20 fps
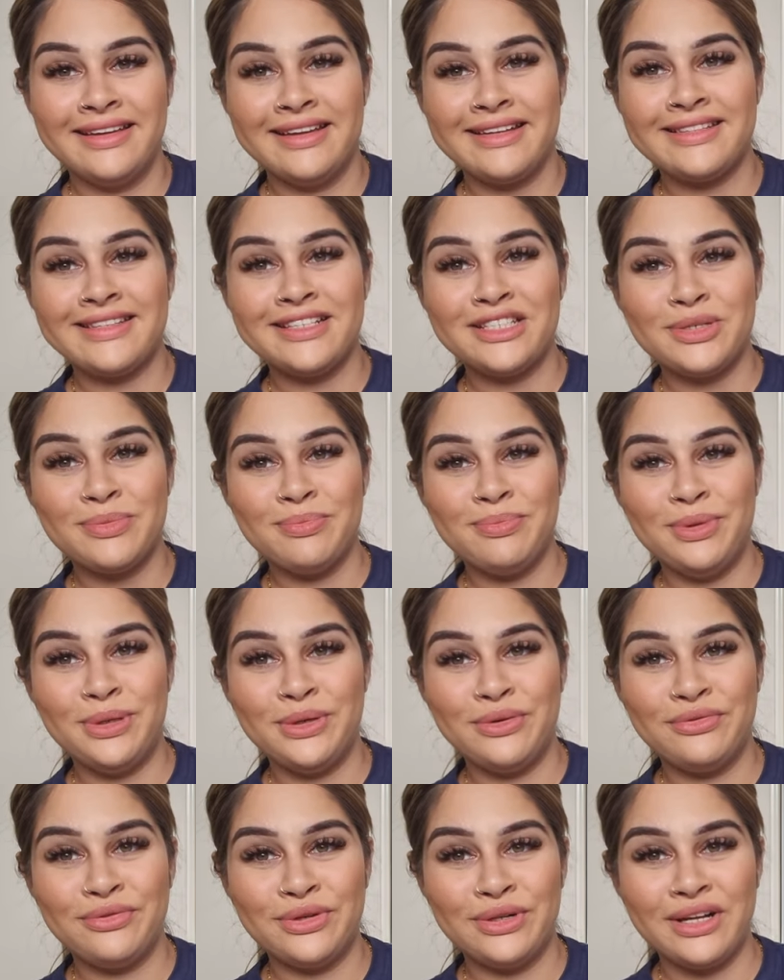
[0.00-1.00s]
Such a
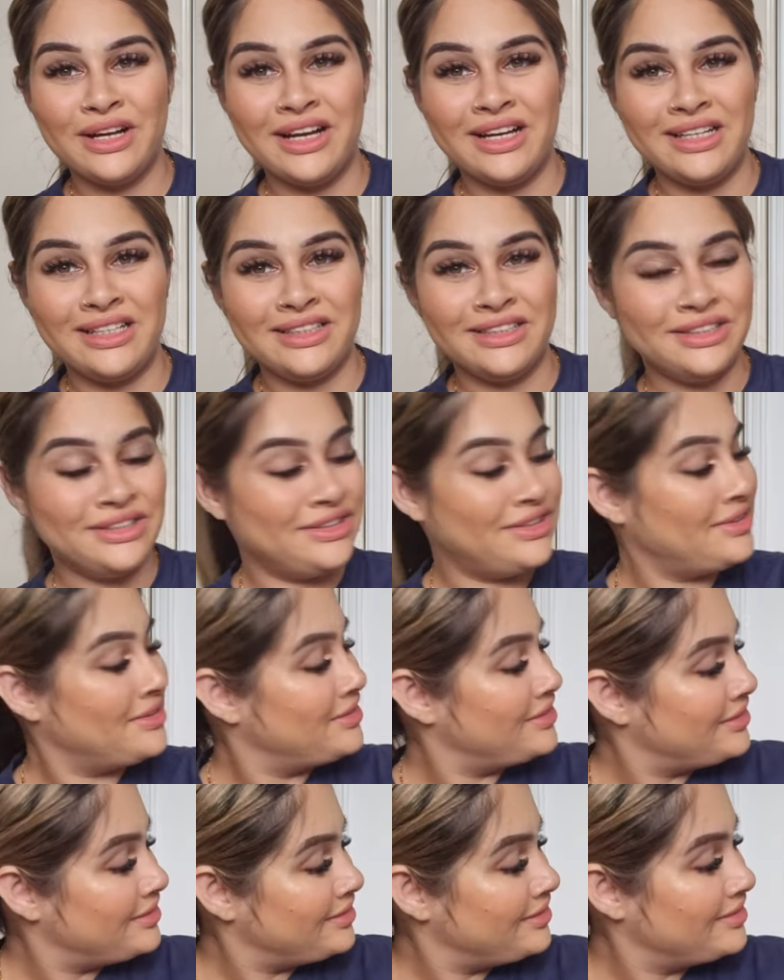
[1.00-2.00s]
beautiful color too.
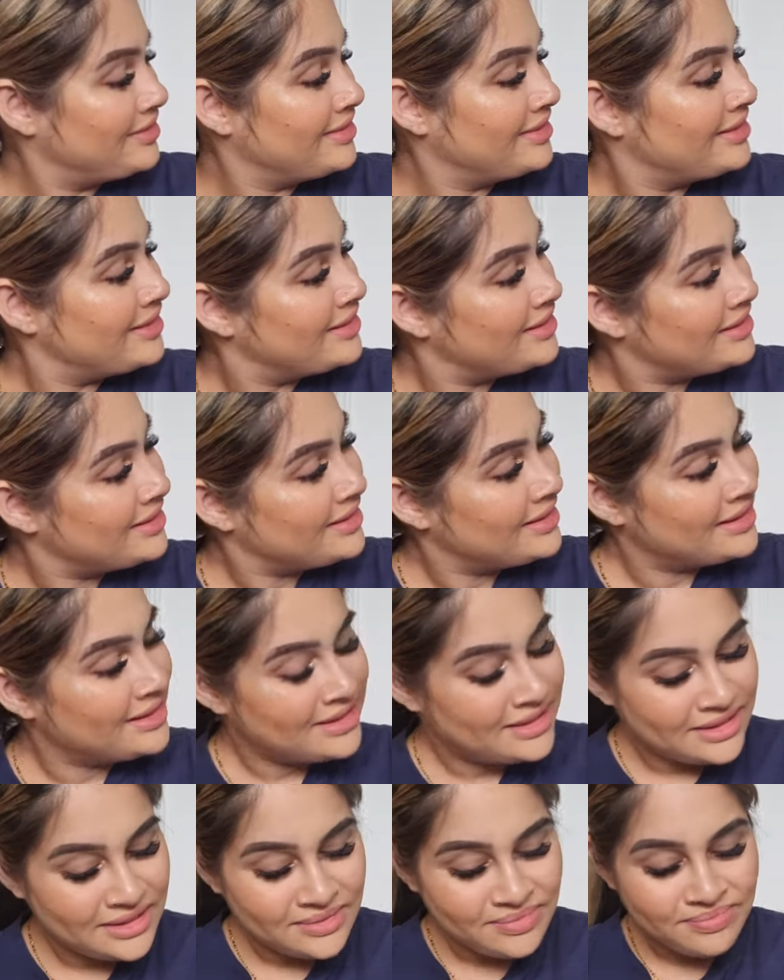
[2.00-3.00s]

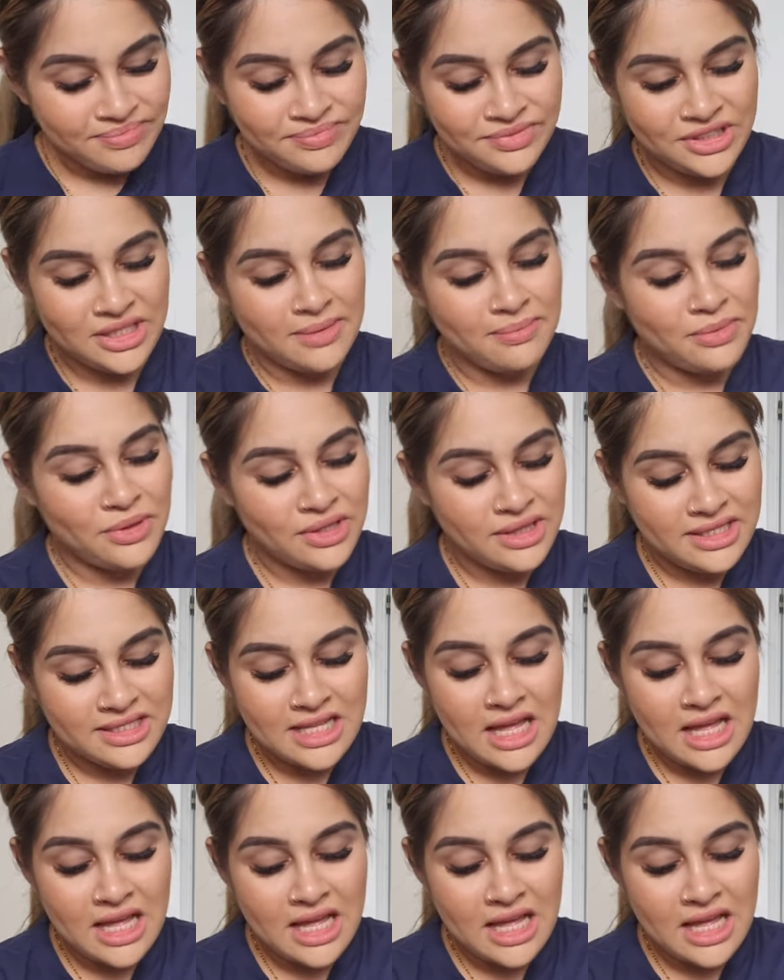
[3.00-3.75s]
So I bought this.